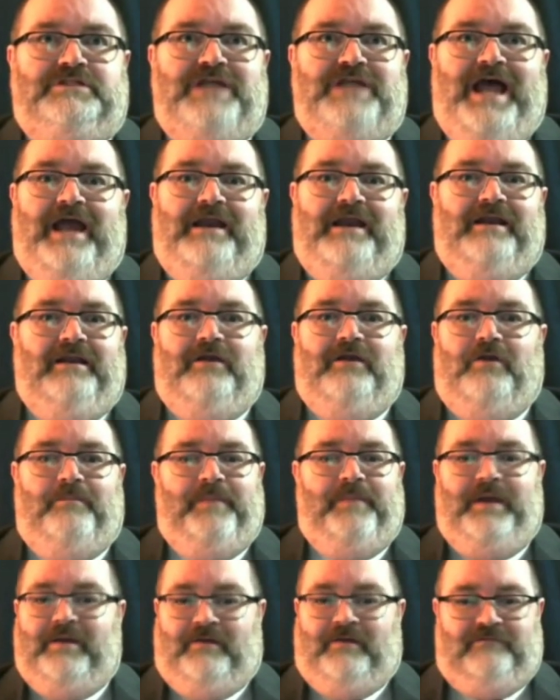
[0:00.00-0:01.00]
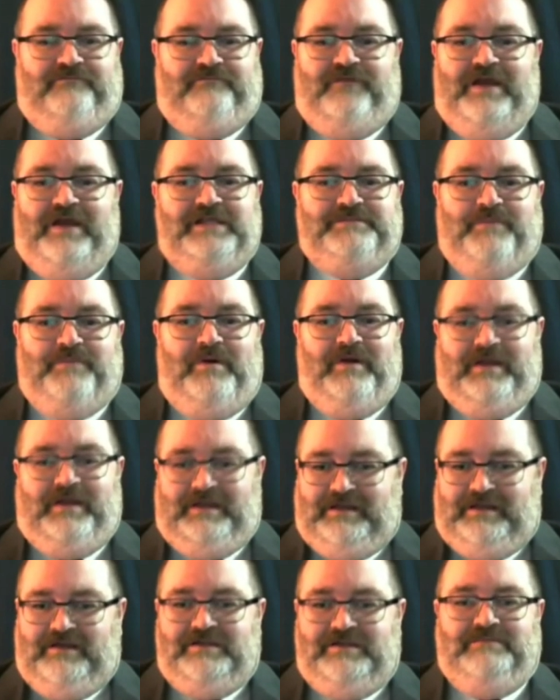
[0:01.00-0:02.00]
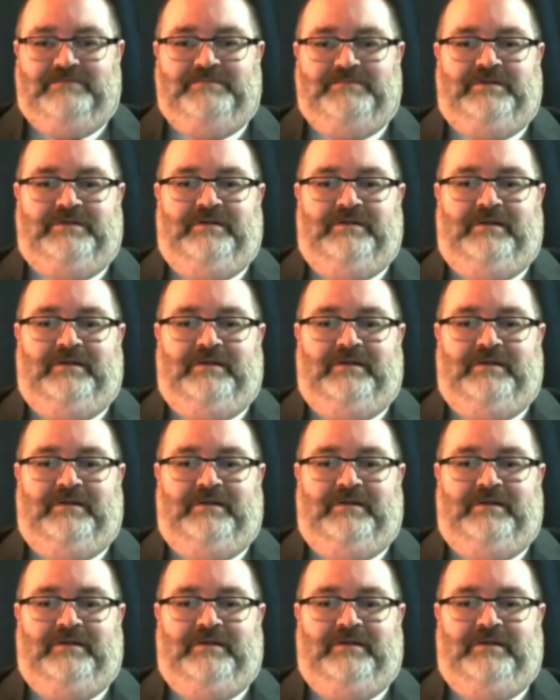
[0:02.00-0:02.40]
chatted a little bit on Facebook and doing some,